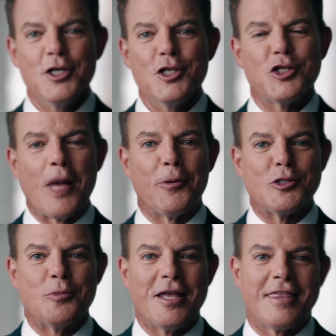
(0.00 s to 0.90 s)
Shepherd
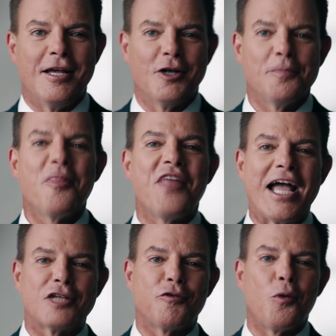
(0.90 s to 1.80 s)
Smith here.
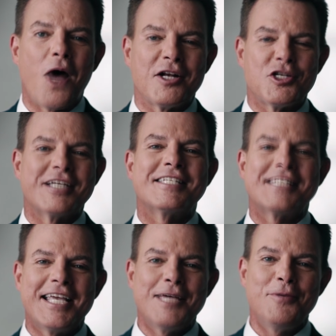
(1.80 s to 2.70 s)
Thanks for watching
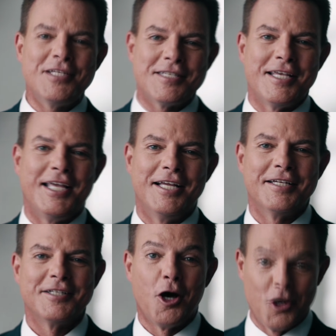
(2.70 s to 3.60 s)
C N B C
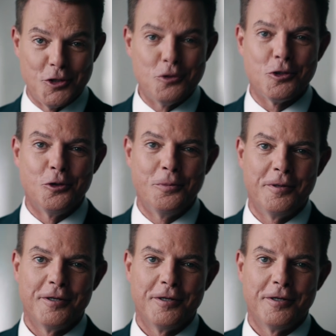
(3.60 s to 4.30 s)
on YouTube.